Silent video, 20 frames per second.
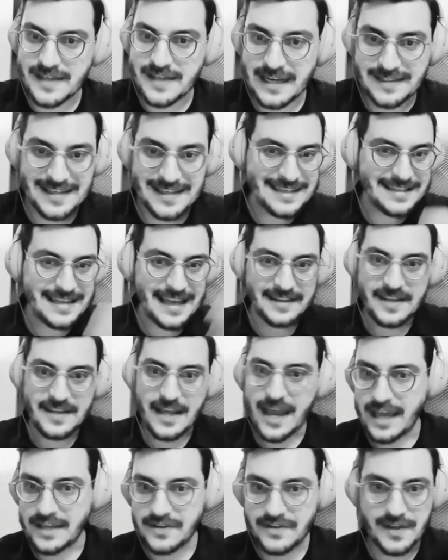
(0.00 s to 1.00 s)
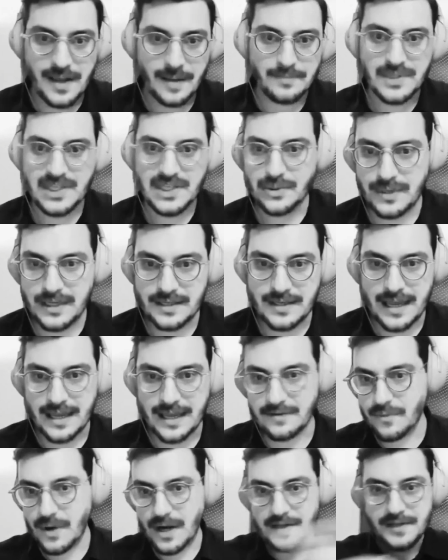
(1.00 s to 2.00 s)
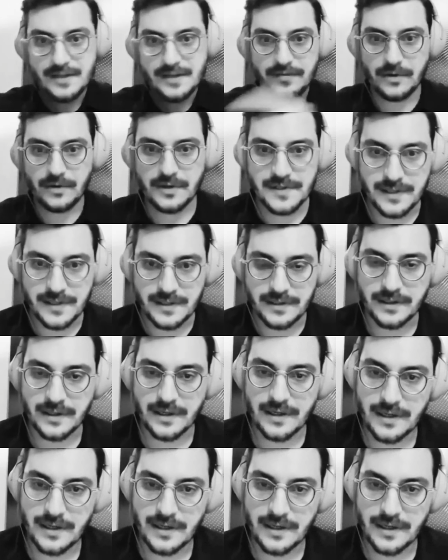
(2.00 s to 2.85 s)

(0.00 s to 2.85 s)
I think that adds up to it, and vice versa.